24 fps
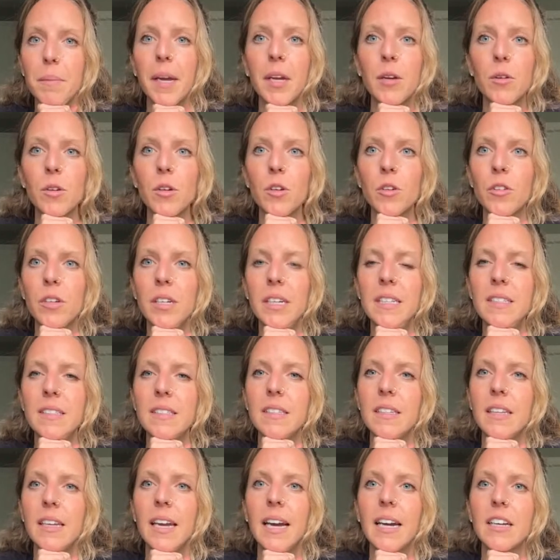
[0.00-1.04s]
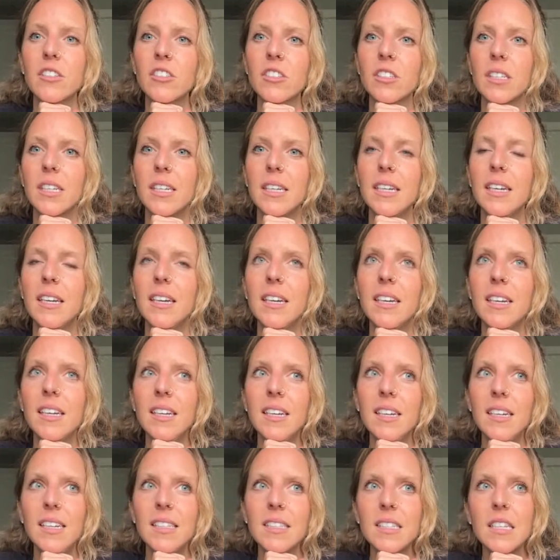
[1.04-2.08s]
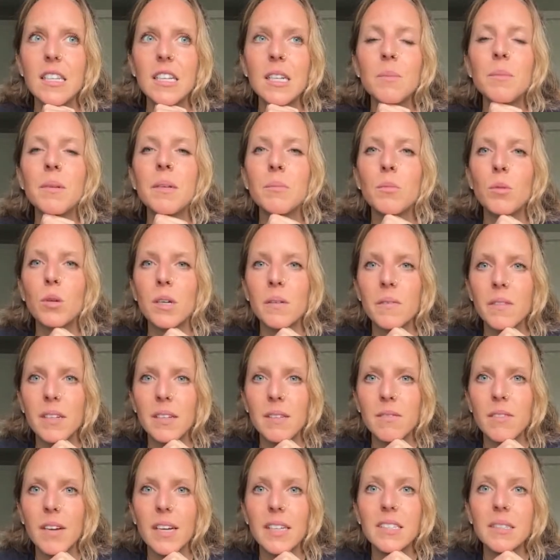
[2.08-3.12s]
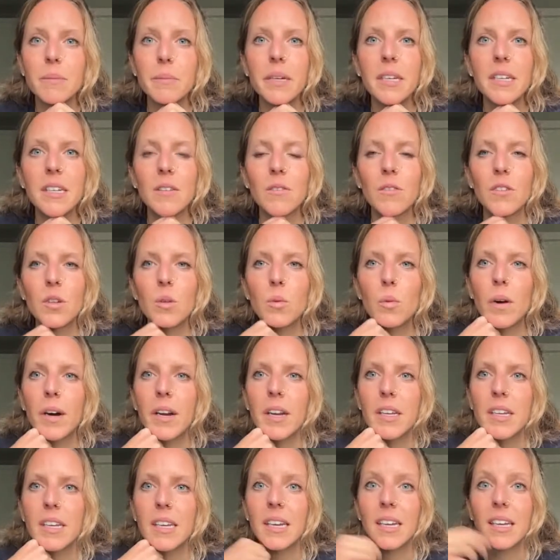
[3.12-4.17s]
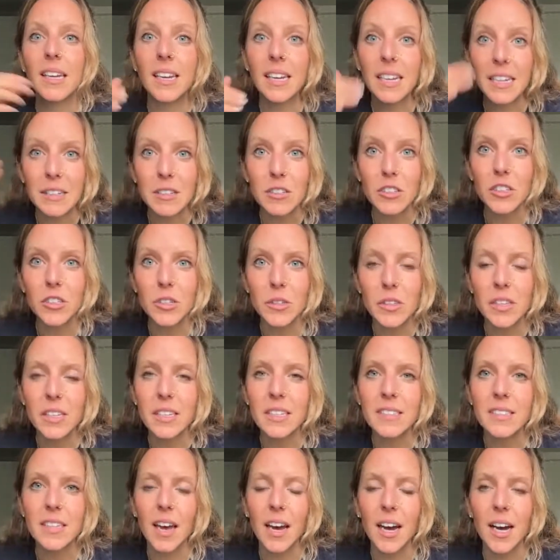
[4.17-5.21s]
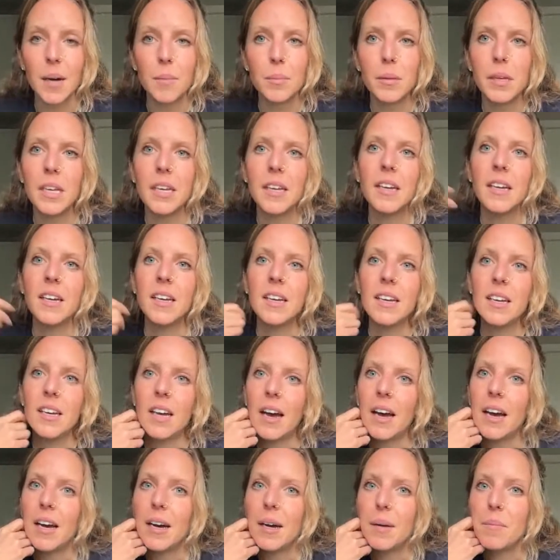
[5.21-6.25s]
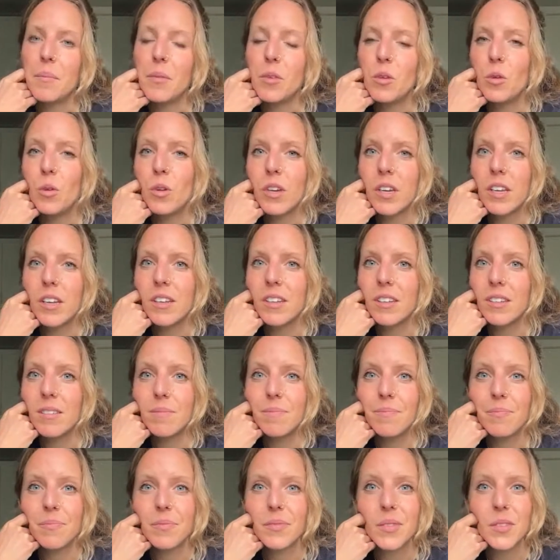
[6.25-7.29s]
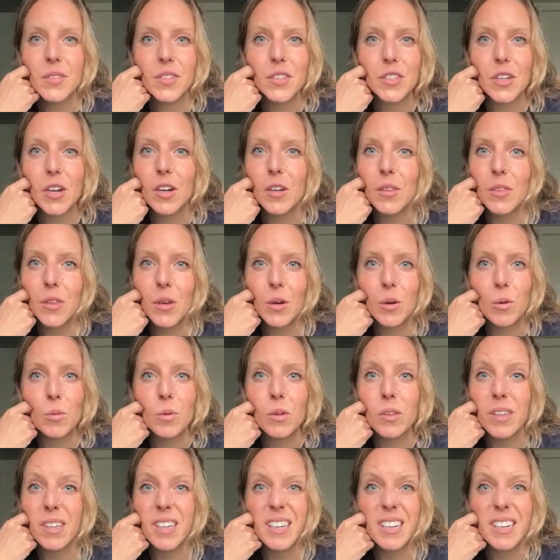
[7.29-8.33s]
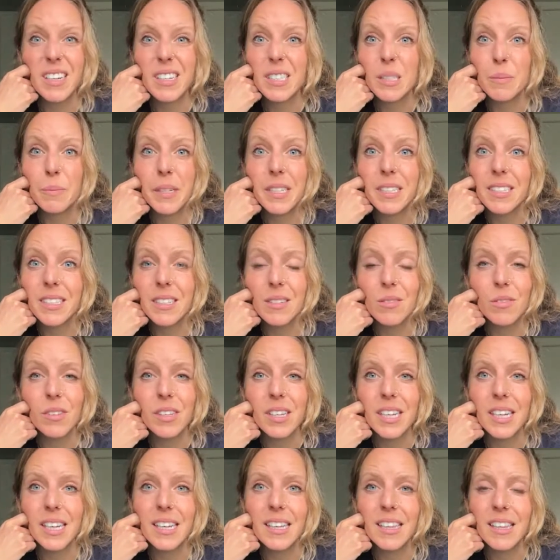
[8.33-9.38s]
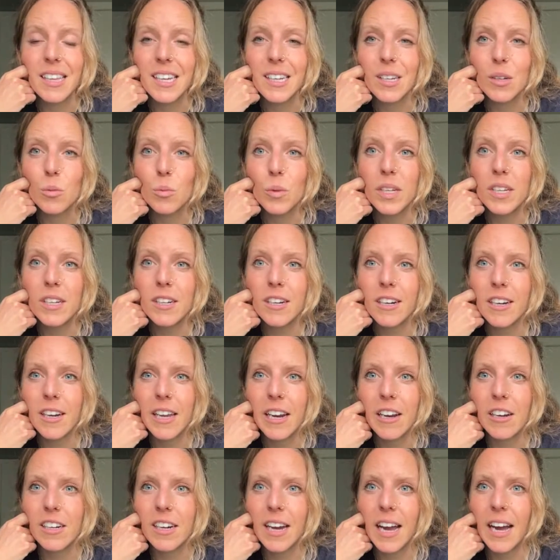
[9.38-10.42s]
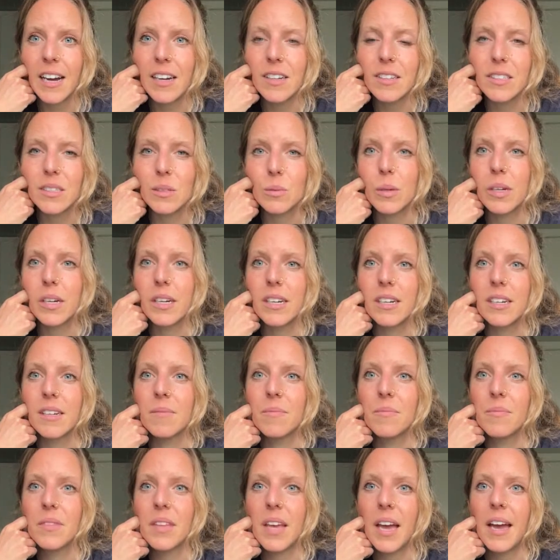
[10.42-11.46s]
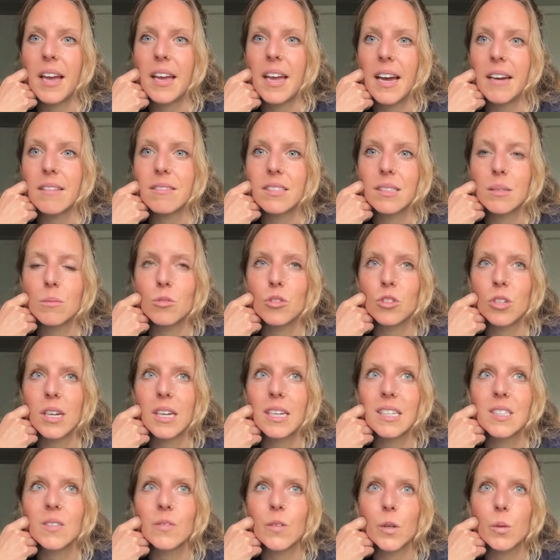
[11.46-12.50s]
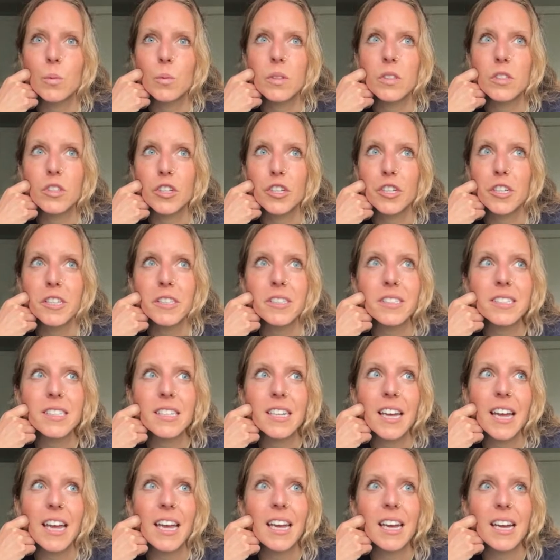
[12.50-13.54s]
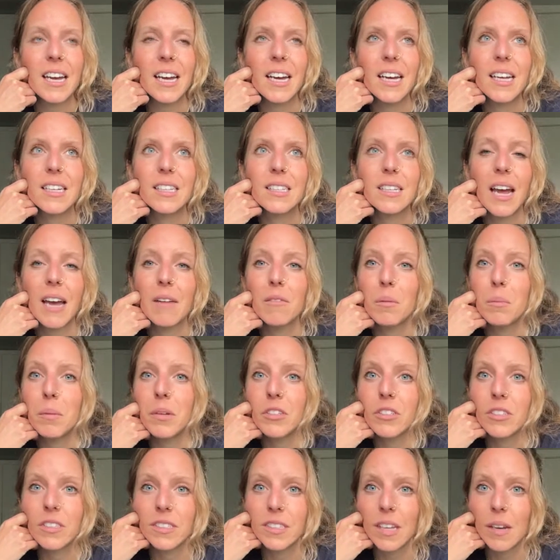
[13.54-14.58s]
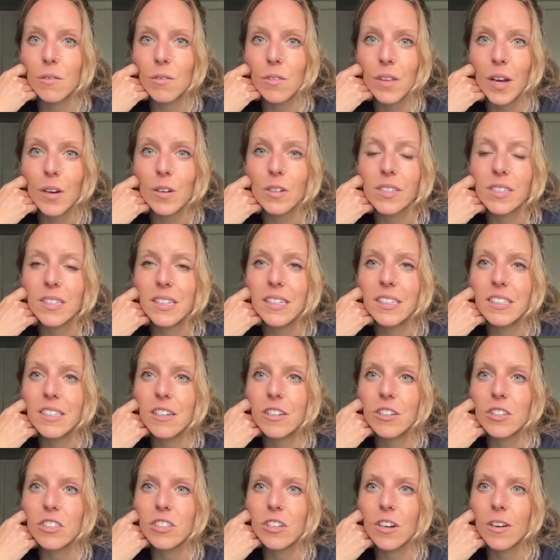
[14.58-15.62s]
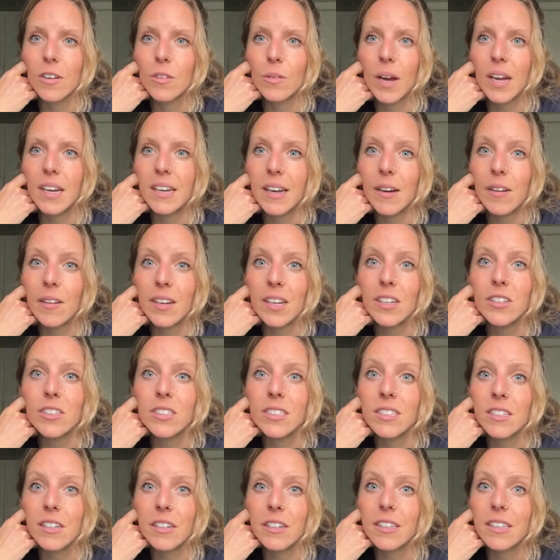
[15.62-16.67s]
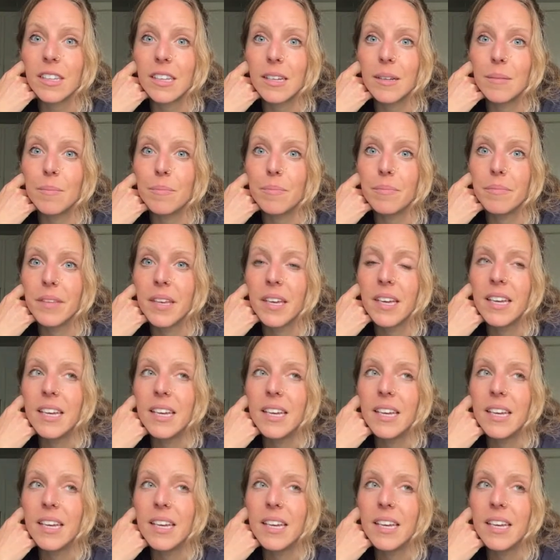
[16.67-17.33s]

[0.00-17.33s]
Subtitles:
microgreens, and they actually, it's a little bit more of an investment if you want to get into this hobby. You can start though really inexpensively, like we are at our house, where I have some trays filled with dirt and I have a bunch of sunflower seeds that are started right now, and I just started them